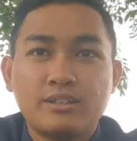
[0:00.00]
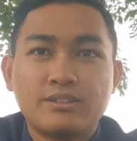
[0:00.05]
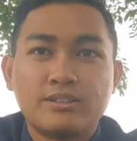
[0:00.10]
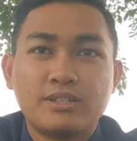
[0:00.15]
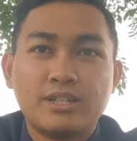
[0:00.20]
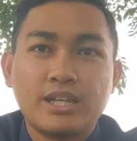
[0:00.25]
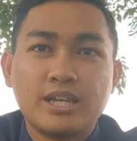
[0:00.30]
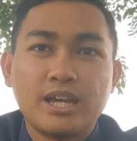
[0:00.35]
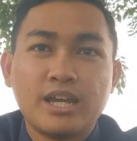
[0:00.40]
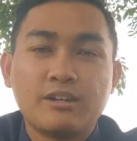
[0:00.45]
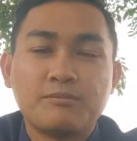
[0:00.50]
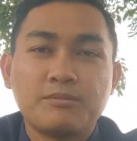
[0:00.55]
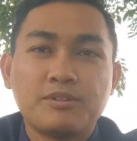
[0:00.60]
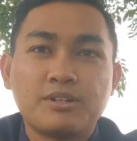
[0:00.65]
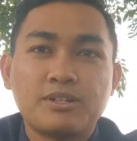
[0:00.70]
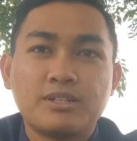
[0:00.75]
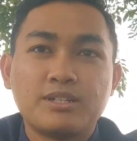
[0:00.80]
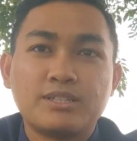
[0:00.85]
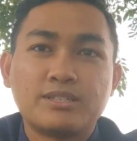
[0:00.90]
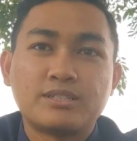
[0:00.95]
Today I'm
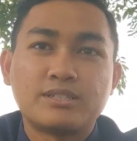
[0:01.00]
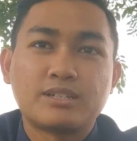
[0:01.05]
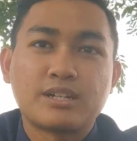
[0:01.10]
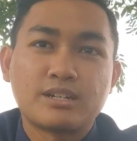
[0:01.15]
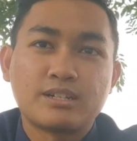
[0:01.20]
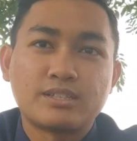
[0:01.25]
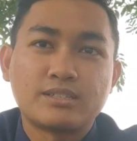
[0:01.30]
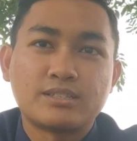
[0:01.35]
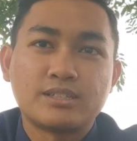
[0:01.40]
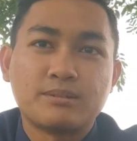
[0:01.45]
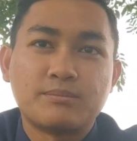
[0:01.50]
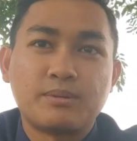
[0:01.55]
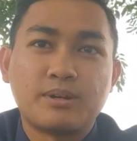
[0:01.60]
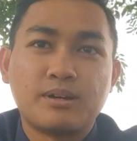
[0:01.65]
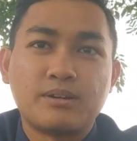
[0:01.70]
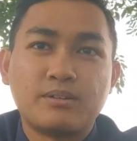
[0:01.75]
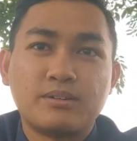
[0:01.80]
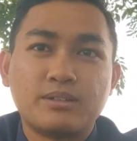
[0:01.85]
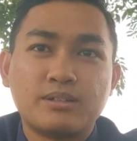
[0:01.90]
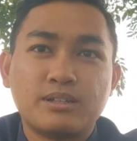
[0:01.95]
going to discuss
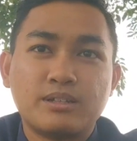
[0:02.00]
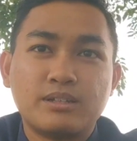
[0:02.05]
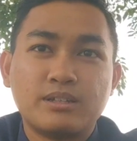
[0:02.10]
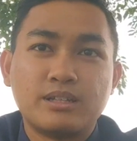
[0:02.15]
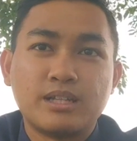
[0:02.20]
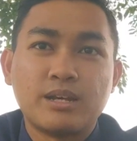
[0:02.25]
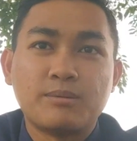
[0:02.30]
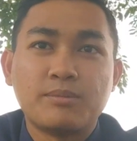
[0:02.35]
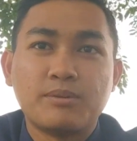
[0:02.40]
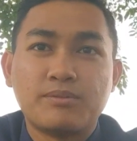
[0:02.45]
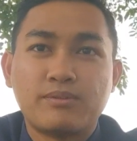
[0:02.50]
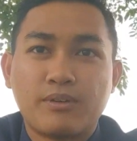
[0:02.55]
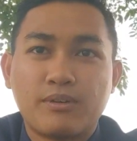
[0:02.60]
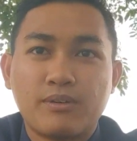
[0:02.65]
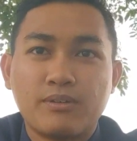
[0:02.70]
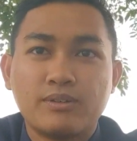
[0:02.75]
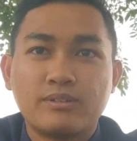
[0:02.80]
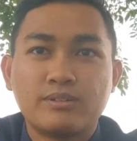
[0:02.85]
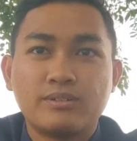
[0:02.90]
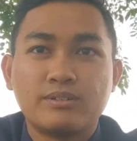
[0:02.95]
about number
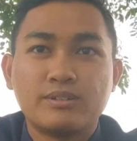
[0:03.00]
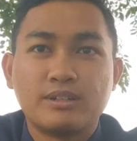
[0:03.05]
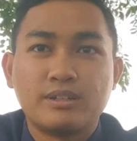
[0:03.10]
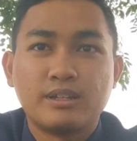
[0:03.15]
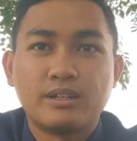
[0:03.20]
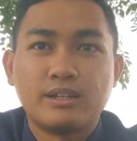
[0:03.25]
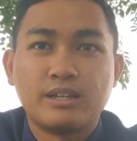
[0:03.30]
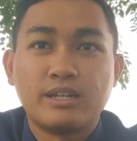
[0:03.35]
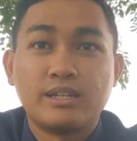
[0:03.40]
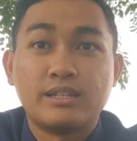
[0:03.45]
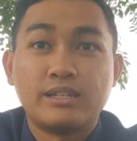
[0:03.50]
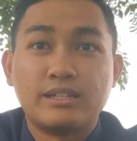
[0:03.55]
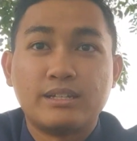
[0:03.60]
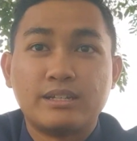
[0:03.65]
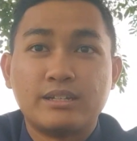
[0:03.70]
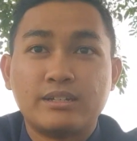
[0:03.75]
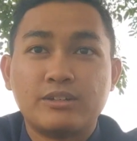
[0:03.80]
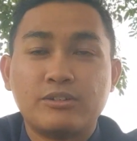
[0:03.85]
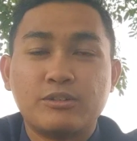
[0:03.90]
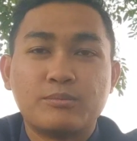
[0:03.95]
4 in
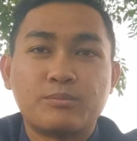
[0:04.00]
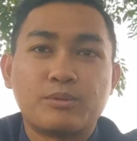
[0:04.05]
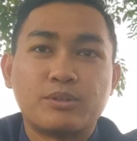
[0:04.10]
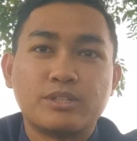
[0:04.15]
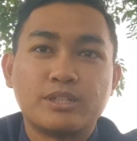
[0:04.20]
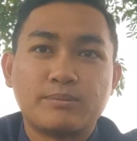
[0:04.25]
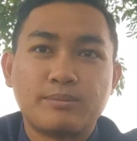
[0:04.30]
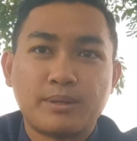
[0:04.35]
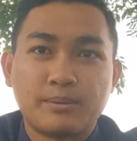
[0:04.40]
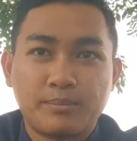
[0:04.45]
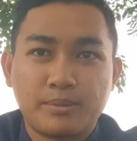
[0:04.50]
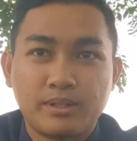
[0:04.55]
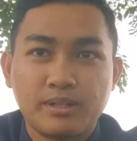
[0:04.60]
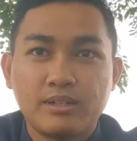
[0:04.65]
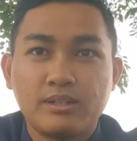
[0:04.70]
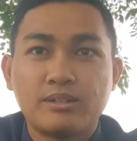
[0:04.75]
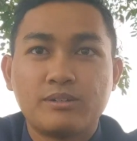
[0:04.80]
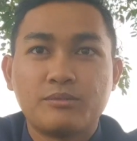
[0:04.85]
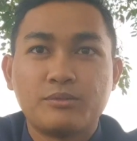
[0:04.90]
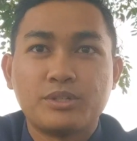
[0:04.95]
the group project
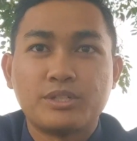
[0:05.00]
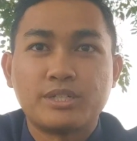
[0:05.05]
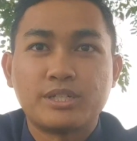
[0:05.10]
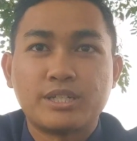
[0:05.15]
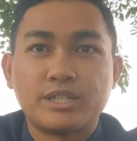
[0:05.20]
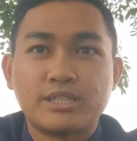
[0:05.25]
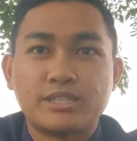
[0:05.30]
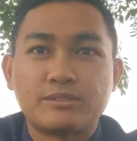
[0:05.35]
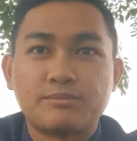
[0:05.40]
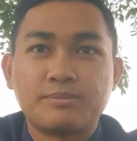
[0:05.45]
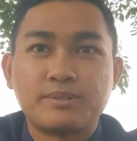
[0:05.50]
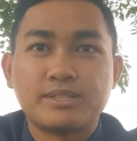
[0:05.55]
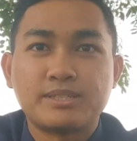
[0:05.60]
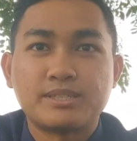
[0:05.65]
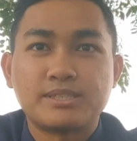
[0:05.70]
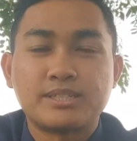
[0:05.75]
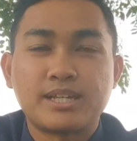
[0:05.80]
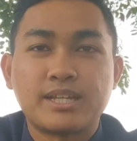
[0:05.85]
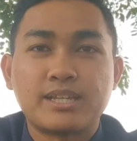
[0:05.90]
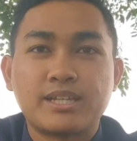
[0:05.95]
paper, which is
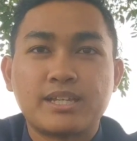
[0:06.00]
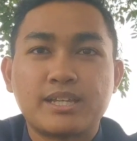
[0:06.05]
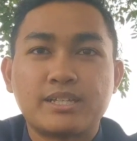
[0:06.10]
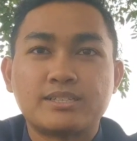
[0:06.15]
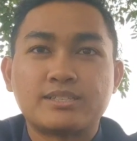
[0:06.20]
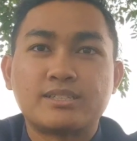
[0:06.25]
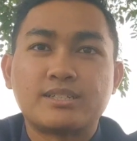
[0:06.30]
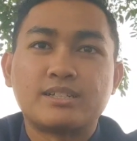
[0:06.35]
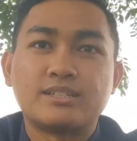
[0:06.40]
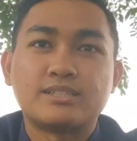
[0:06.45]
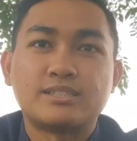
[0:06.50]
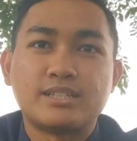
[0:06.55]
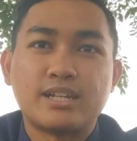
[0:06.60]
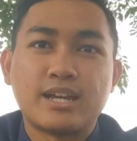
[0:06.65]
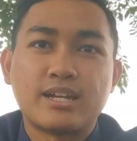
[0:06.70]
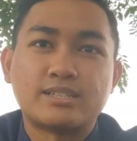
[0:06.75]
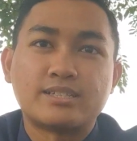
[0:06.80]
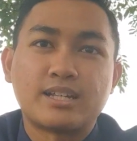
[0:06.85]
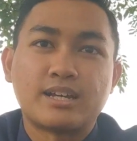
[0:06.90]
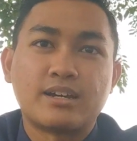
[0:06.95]
Business Ethics
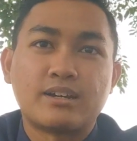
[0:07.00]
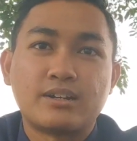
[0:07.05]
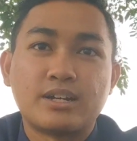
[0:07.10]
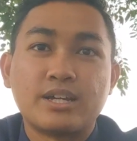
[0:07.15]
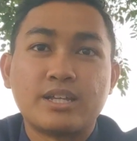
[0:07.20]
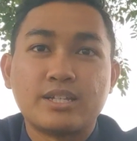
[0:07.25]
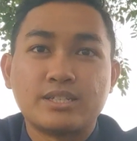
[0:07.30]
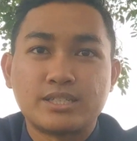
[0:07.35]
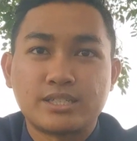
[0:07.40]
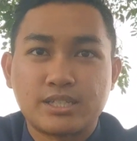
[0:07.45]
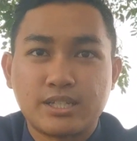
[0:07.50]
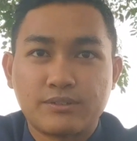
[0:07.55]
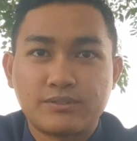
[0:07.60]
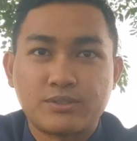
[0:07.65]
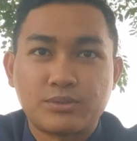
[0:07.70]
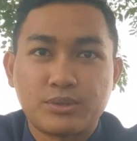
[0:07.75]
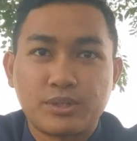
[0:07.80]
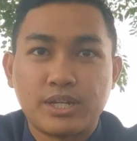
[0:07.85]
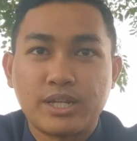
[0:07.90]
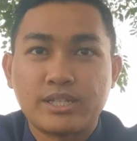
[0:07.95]
CSR
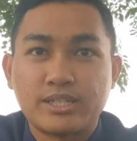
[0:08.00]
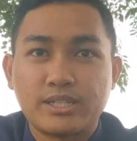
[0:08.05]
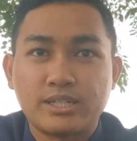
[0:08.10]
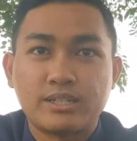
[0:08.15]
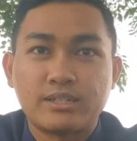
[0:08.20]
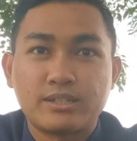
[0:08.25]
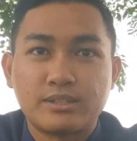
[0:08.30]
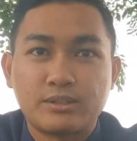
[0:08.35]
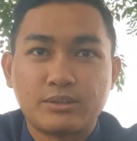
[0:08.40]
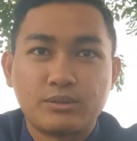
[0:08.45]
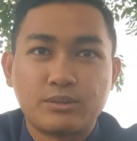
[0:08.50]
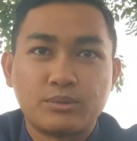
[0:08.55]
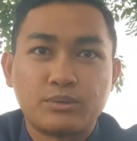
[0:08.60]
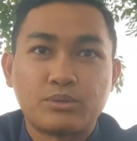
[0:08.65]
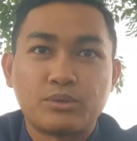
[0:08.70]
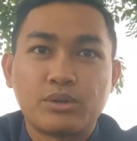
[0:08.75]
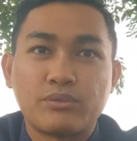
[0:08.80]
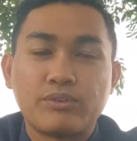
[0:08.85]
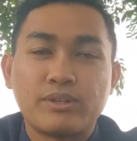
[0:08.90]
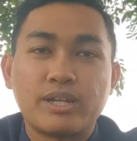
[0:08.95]
initiatives related to
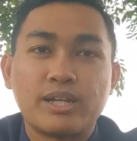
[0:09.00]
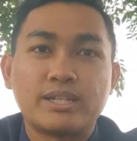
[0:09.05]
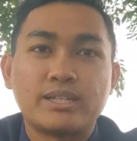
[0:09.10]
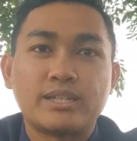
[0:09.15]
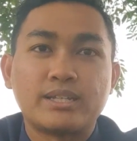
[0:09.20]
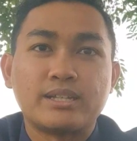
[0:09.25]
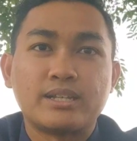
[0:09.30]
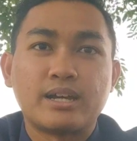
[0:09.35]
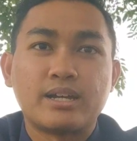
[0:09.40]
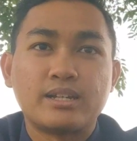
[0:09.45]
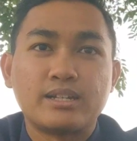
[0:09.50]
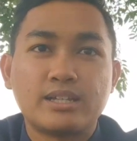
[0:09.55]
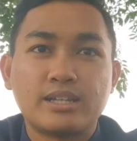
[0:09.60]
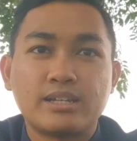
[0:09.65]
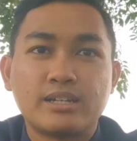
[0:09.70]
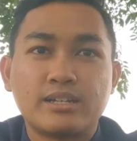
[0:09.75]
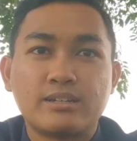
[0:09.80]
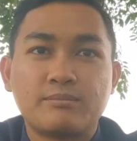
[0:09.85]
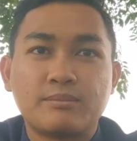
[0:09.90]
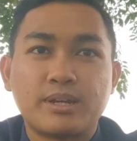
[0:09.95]
COVID-19
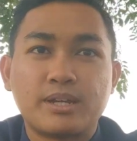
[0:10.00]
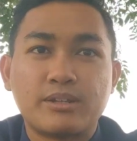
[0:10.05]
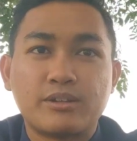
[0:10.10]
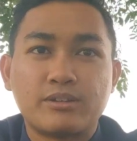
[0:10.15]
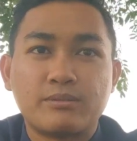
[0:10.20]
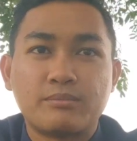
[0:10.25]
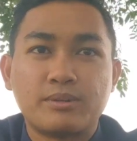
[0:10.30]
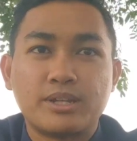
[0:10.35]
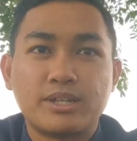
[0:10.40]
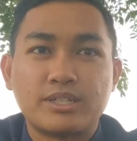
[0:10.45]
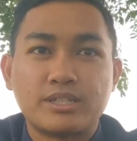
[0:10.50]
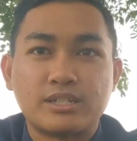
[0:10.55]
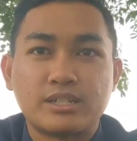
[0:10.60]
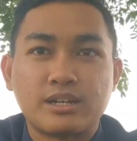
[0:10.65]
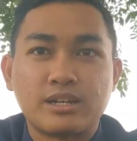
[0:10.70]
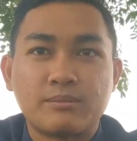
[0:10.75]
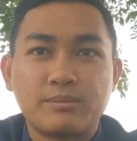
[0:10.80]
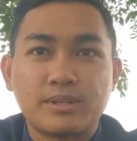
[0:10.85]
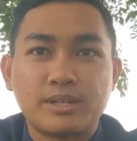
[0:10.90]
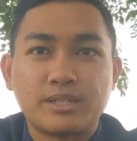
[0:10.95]
undertaken by non-Malaysian
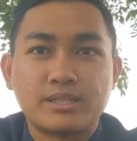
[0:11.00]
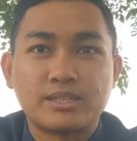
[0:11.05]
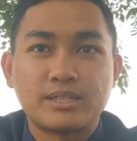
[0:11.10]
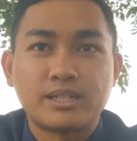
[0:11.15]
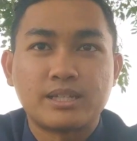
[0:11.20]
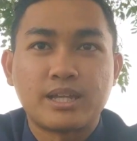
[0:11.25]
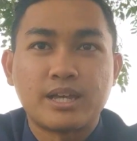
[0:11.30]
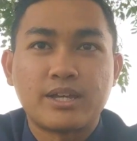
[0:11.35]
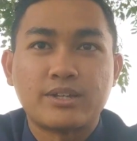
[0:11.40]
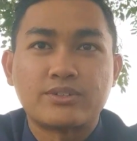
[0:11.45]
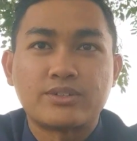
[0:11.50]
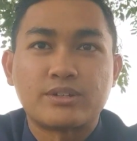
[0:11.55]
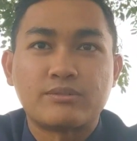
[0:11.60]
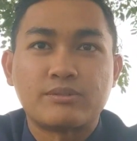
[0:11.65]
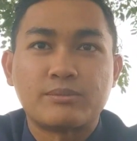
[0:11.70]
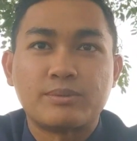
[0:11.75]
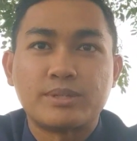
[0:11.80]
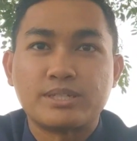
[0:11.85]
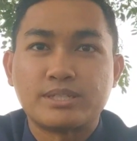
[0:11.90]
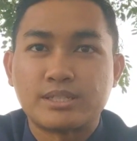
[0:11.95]
companies in air
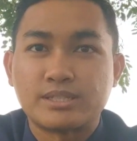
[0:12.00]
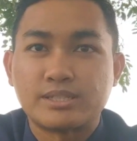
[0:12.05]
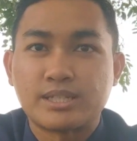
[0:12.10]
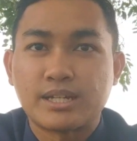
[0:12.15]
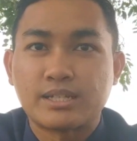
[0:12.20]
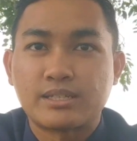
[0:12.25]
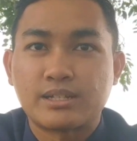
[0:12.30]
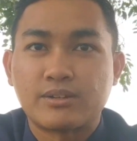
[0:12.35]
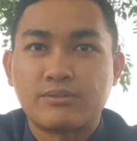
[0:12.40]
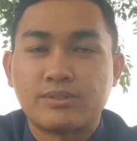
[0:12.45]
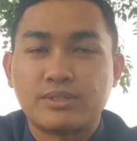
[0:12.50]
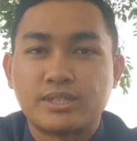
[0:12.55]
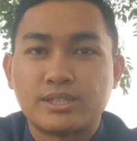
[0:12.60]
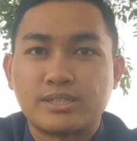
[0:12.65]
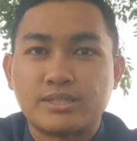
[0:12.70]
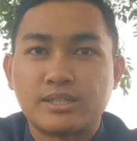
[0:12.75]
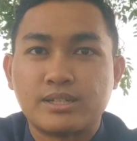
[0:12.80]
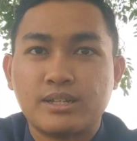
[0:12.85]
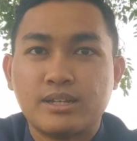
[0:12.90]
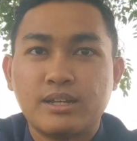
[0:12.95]
travel business sector
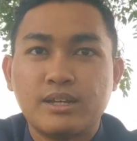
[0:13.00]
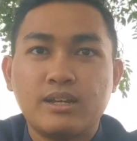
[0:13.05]
overseas.